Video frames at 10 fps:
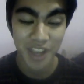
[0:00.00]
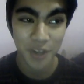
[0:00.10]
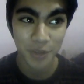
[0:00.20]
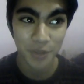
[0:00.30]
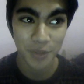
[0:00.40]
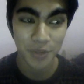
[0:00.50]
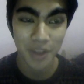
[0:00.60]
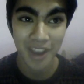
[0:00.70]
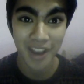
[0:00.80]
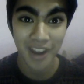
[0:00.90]
who
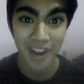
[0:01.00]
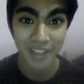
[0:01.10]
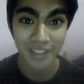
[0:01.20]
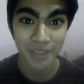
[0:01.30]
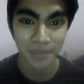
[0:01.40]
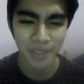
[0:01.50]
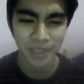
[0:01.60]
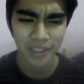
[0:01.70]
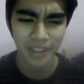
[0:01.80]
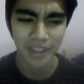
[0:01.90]
uh, asking
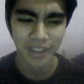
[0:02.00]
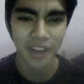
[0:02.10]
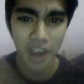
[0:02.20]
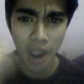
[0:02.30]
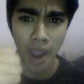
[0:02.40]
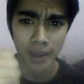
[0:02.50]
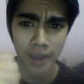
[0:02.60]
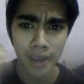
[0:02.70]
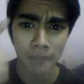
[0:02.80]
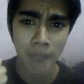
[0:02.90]
me uh, hi
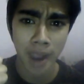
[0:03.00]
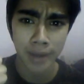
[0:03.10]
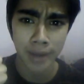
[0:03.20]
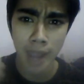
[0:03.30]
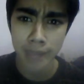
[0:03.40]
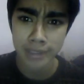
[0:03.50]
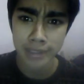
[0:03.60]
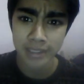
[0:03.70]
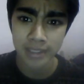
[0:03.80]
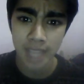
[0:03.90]
and bye at the
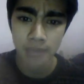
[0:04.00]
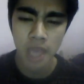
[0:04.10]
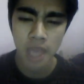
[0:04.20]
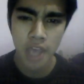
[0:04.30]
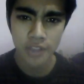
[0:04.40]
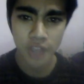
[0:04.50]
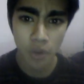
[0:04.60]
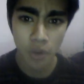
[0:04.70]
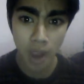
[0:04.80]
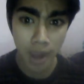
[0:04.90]
same time.
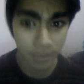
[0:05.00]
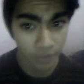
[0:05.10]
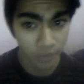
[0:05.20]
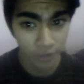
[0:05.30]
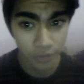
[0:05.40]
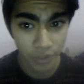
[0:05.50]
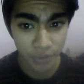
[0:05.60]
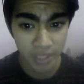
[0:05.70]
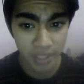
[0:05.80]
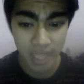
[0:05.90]
So I am not going to ask
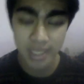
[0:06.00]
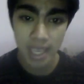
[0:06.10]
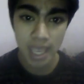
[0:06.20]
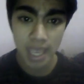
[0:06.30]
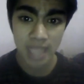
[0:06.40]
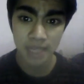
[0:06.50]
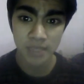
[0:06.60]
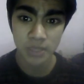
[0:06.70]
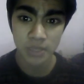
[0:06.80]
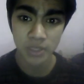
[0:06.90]
for that, and I'm
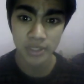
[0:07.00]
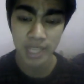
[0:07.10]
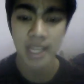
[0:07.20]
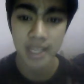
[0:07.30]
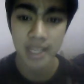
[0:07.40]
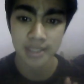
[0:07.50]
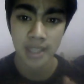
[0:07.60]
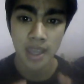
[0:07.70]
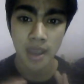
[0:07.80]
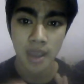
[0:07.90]
just going to say that
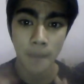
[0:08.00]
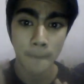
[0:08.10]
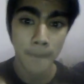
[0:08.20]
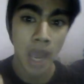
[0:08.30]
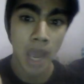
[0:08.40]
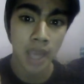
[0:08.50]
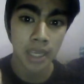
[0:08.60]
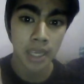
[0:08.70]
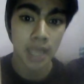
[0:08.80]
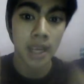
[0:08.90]

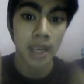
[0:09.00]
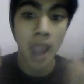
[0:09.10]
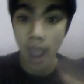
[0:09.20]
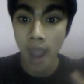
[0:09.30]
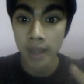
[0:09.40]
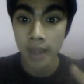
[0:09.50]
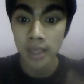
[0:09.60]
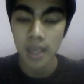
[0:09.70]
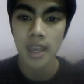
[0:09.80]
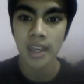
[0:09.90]
bye and hi,
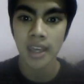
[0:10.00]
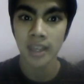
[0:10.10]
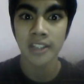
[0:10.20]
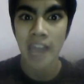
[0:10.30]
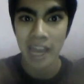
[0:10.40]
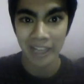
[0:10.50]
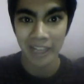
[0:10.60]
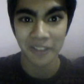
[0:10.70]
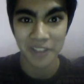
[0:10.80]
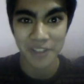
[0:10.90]
and I
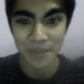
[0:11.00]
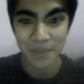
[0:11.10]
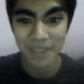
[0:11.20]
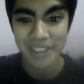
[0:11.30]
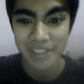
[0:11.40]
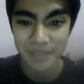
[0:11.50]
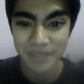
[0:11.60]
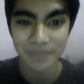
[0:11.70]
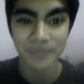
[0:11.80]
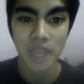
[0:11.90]
love her so much.
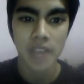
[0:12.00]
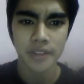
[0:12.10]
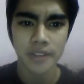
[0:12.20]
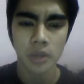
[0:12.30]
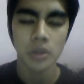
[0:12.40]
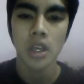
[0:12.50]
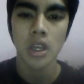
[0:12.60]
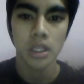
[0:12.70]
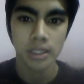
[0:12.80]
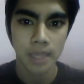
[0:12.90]
So
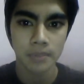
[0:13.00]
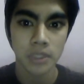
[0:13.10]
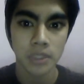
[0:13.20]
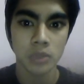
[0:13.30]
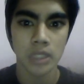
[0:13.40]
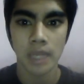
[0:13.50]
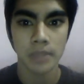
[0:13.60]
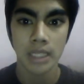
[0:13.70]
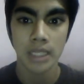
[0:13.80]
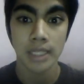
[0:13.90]
yeah, this will like
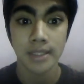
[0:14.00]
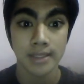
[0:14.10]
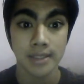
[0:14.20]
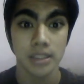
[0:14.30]
be like this.